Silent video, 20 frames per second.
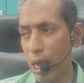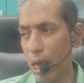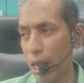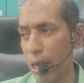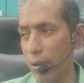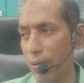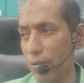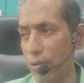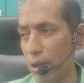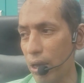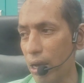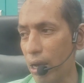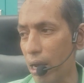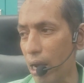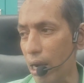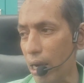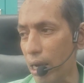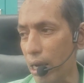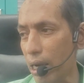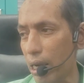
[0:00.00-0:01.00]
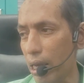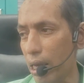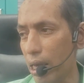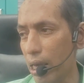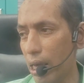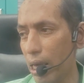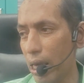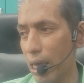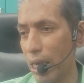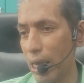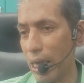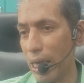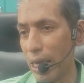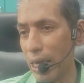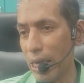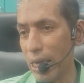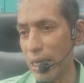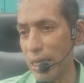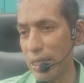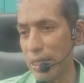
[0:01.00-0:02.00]
If the cut
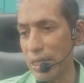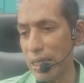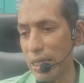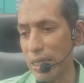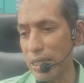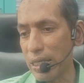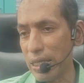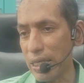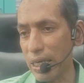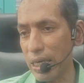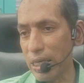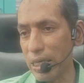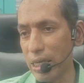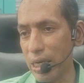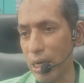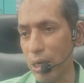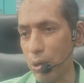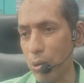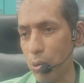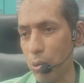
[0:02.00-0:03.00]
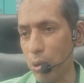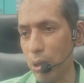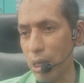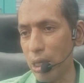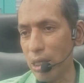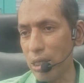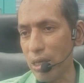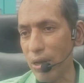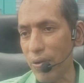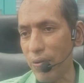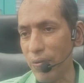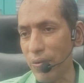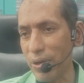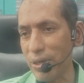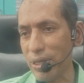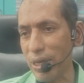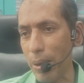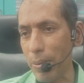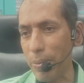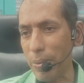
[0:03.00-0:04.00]
is restricted to the surface
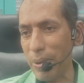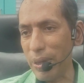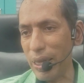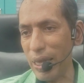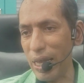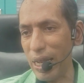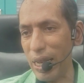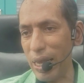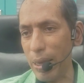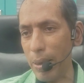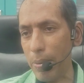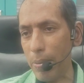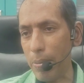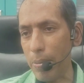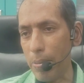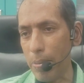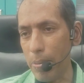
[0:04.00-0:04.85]
epithelium